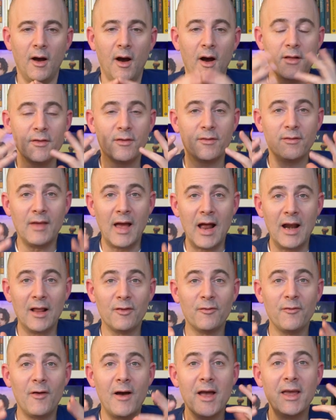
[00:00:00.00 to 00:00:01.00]

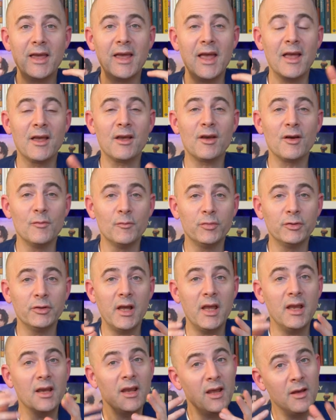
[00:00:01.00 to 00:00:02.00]
unsatisfying,
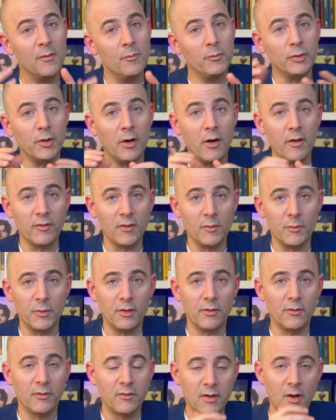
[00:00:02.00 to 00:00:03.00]
incomplete,
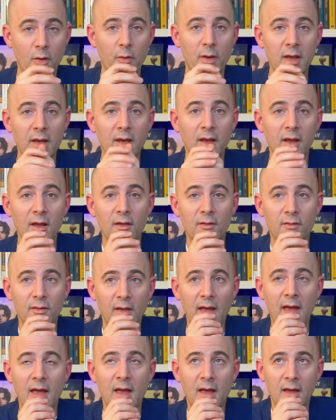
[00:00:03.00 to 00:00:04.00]
implausible. So it is
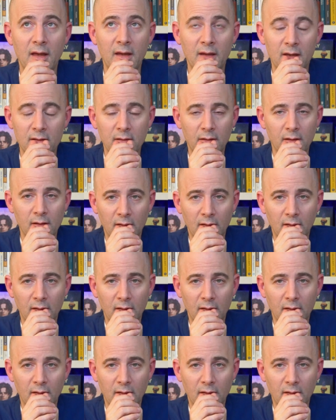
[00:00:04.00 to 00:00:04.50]
a